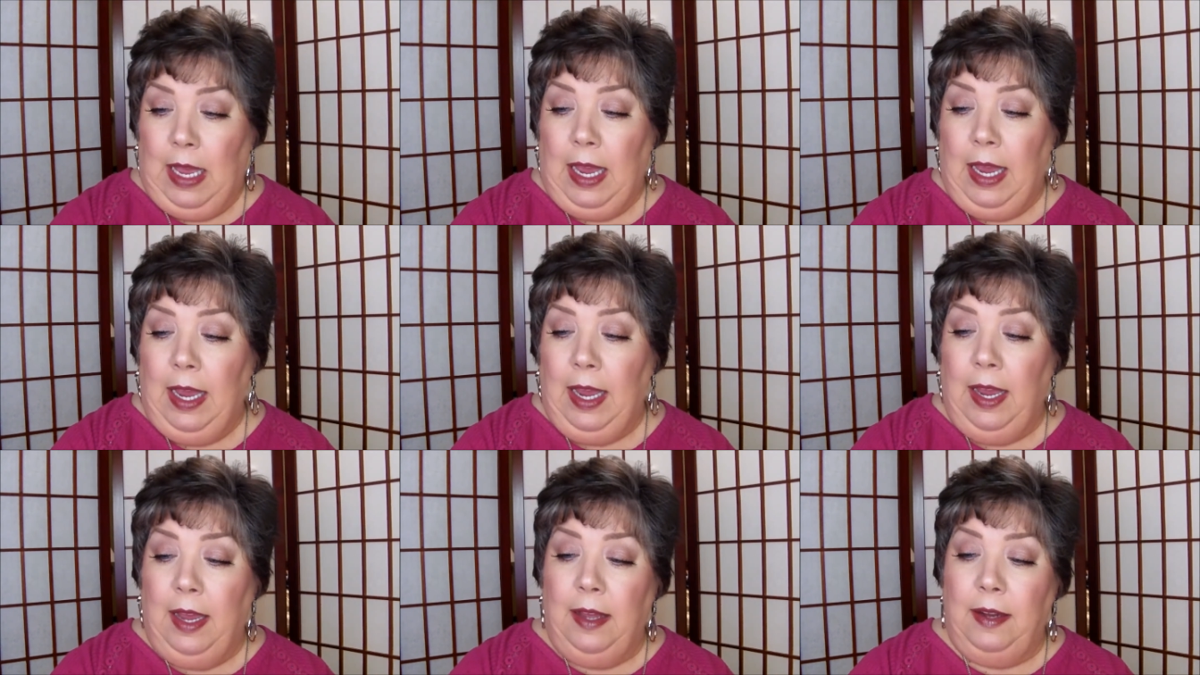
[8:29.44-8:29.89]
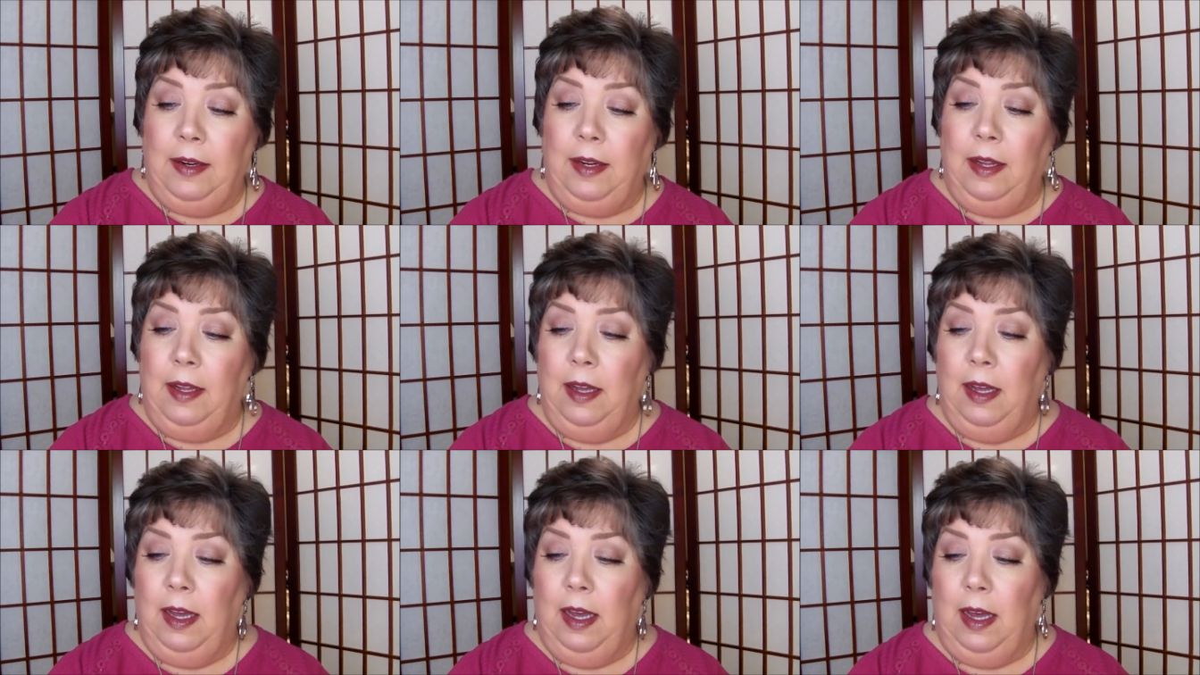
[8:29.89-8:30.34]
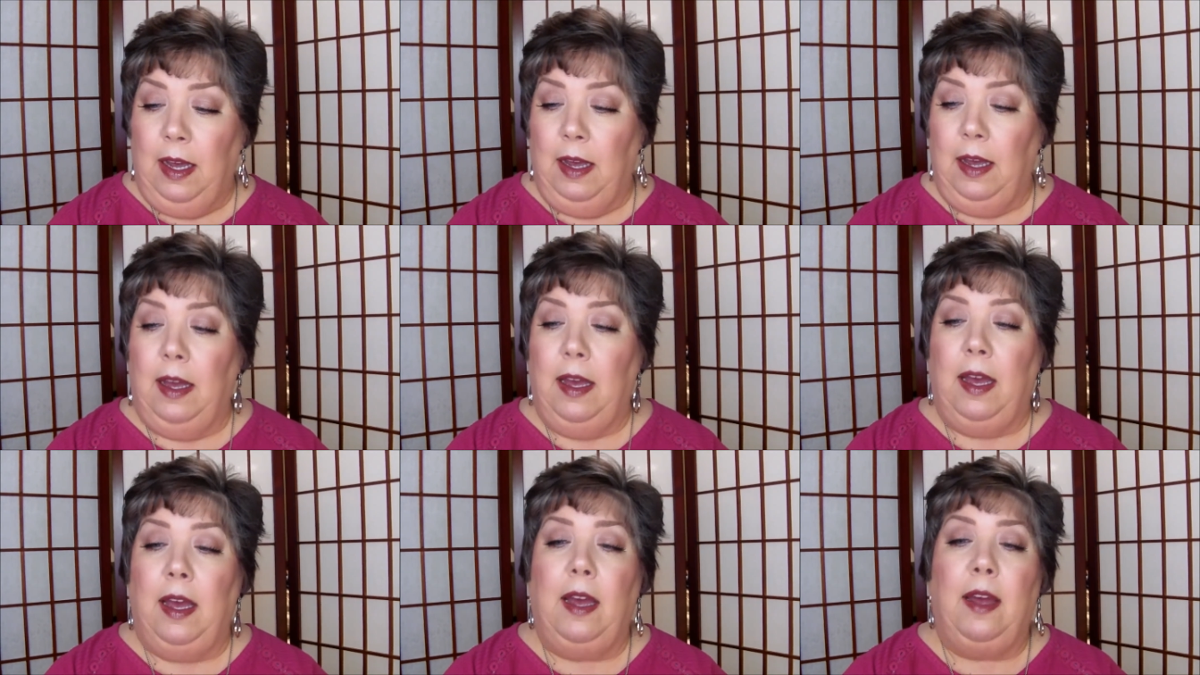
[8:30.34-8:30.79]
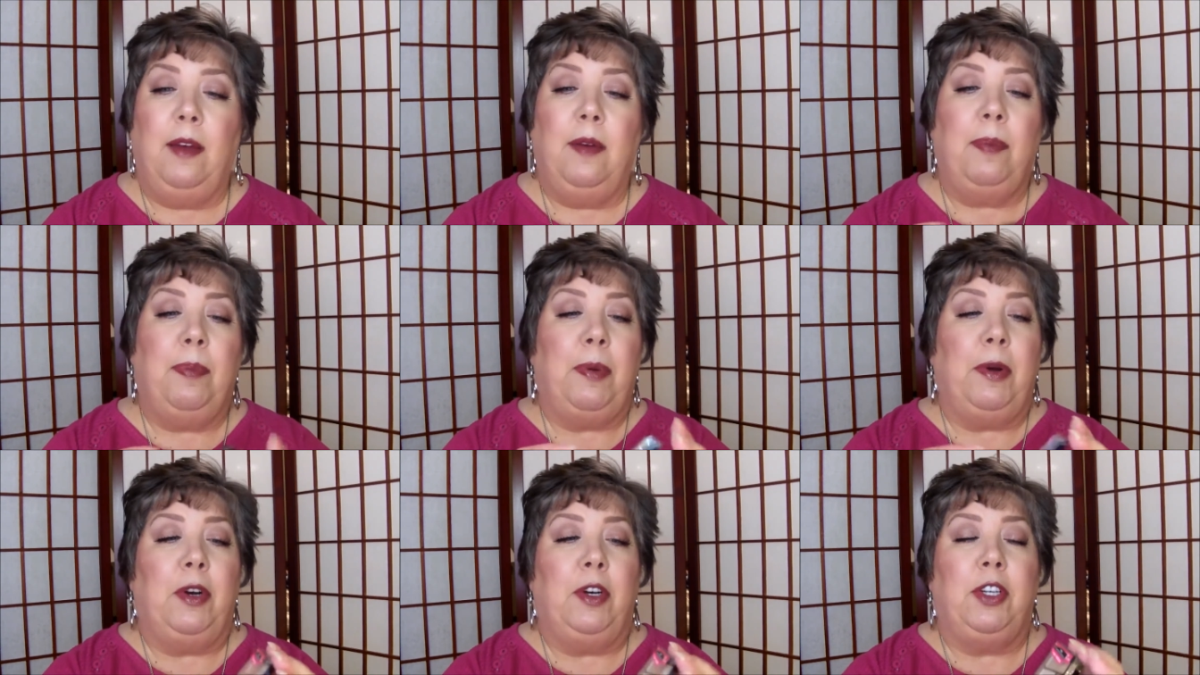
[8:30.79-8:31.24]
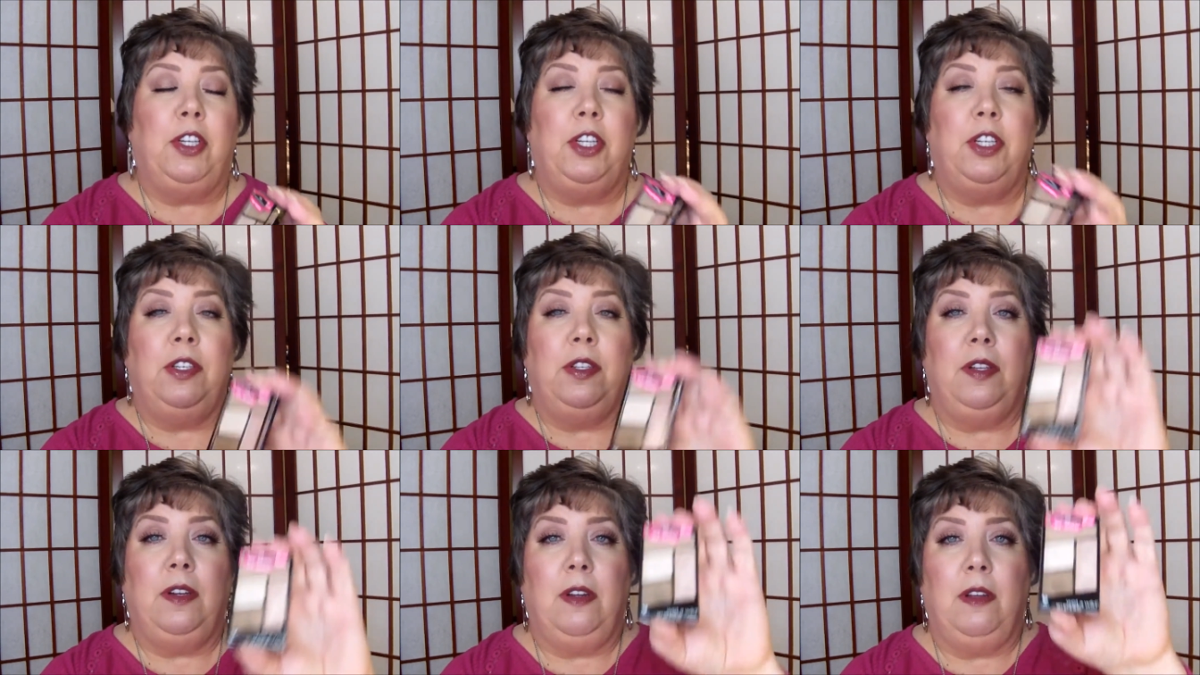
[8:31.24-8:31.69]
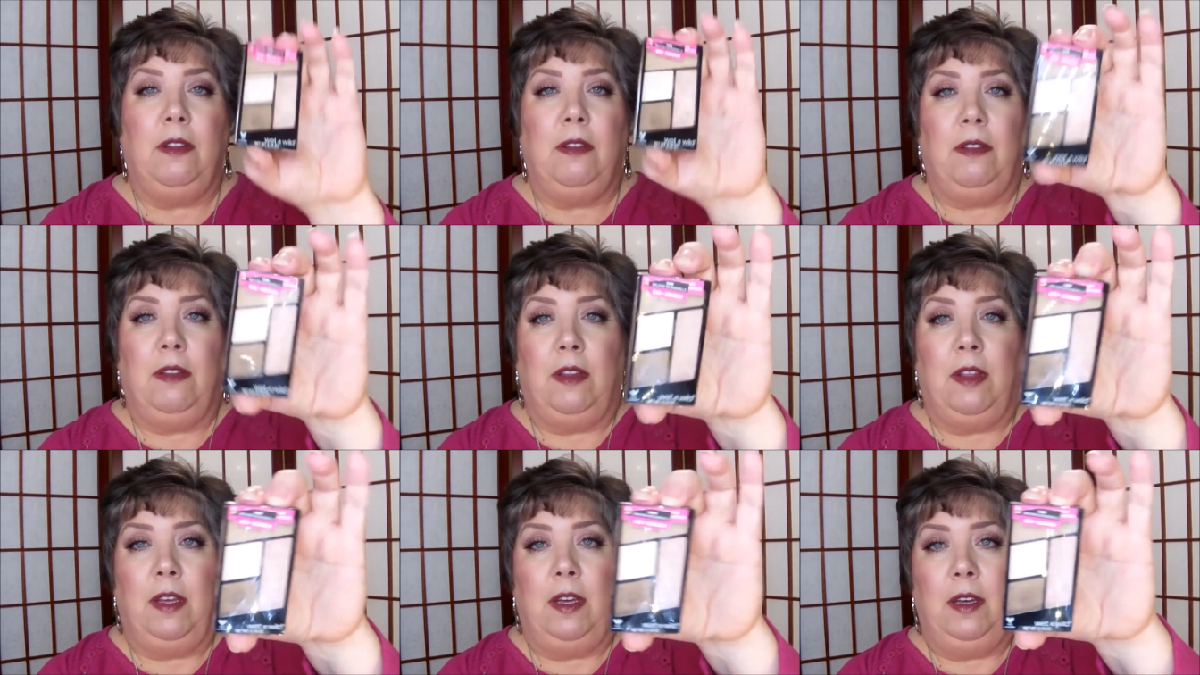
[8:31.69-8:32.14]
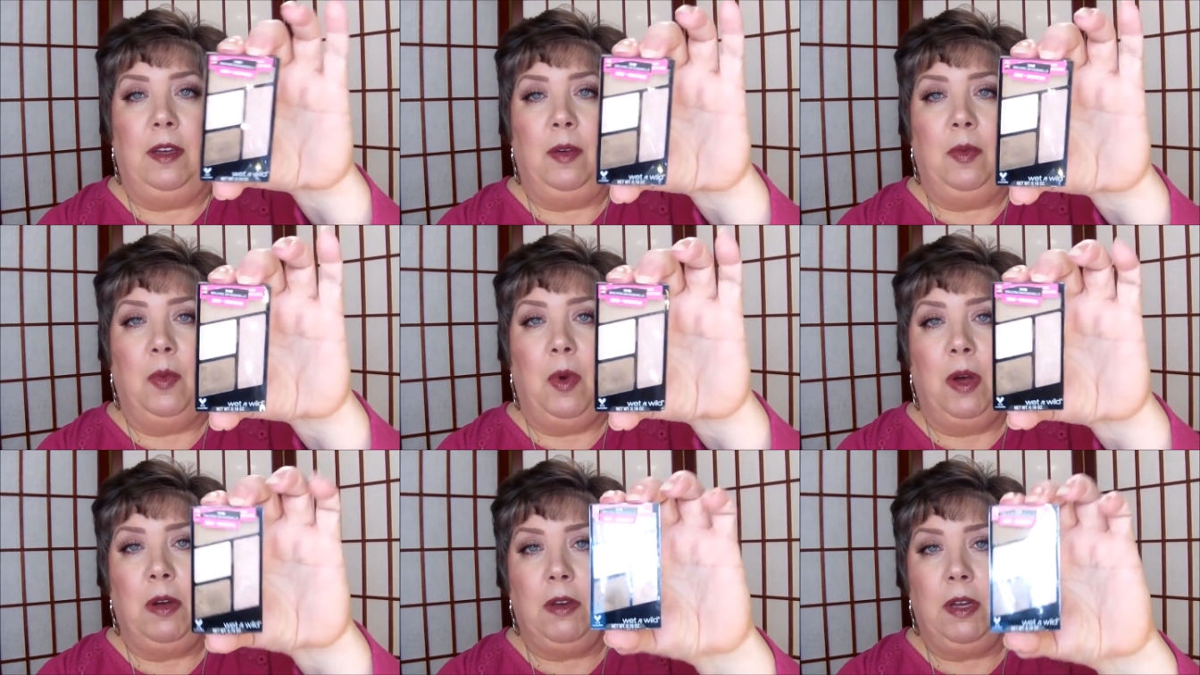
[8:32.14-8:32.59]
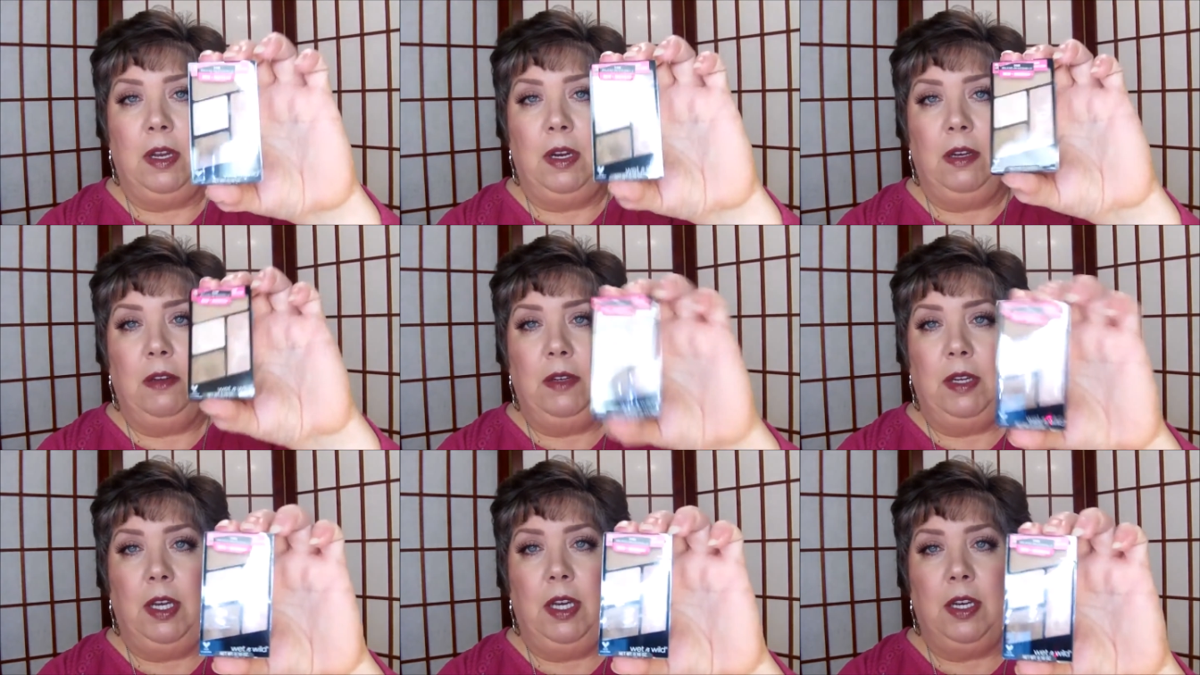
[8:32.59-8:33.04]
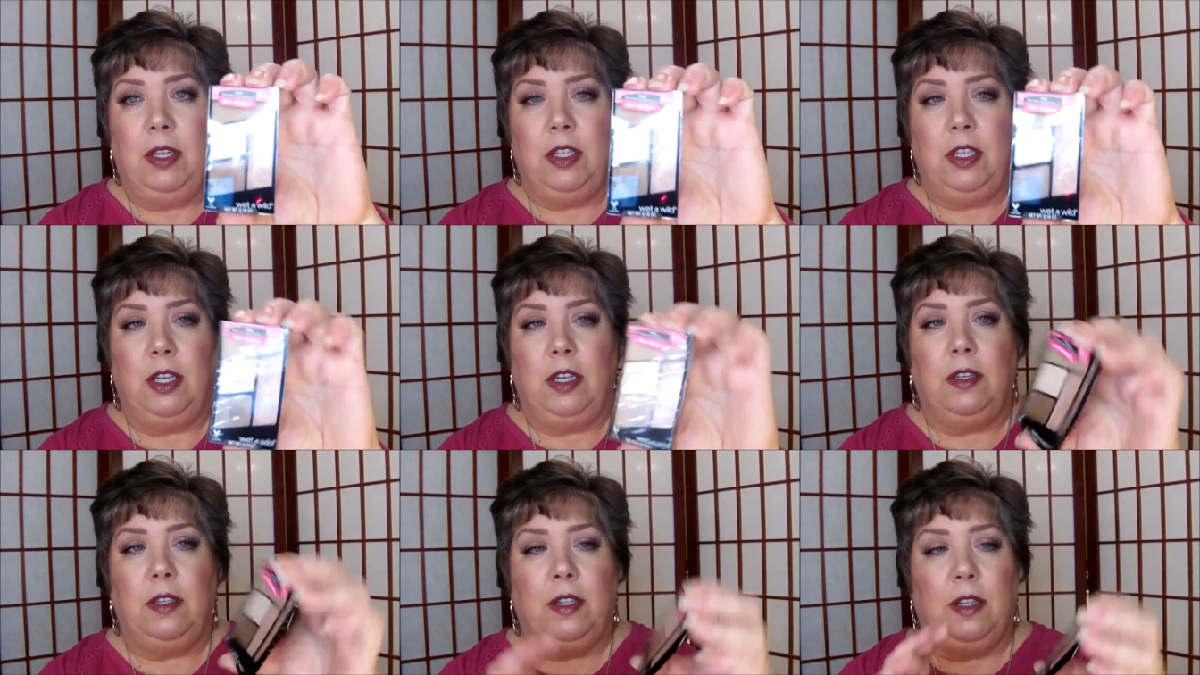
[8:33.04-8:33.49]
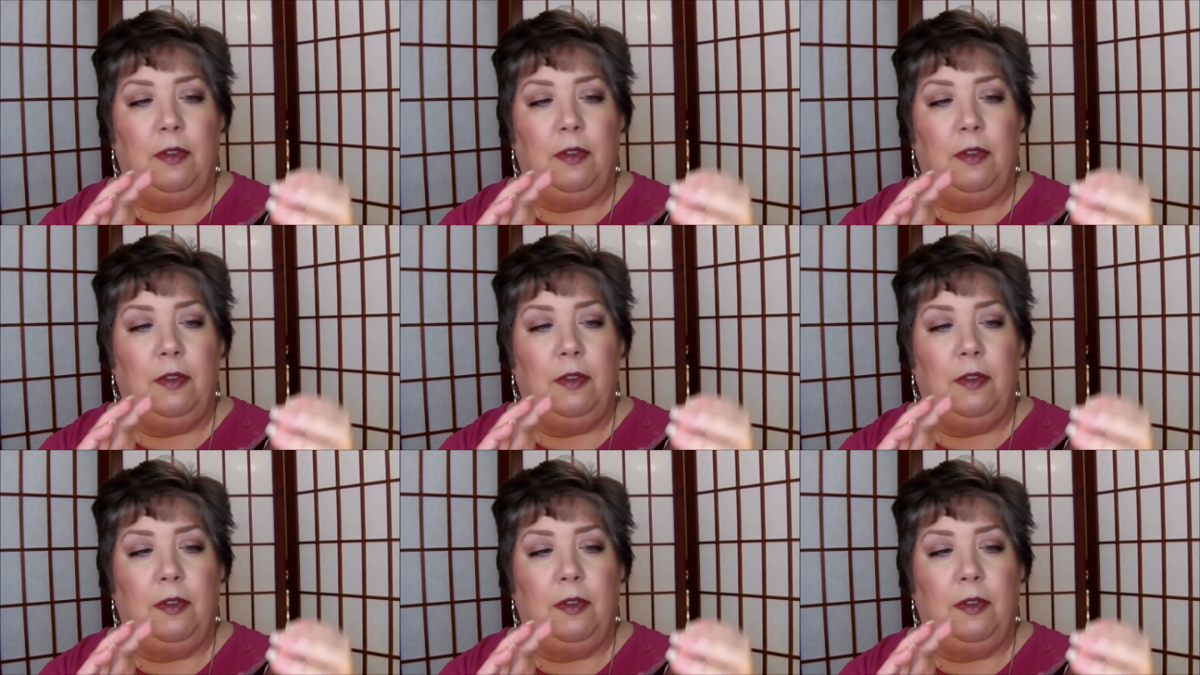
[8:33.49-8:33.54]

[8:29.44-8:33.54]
And I purchased the Walking on Eggshells,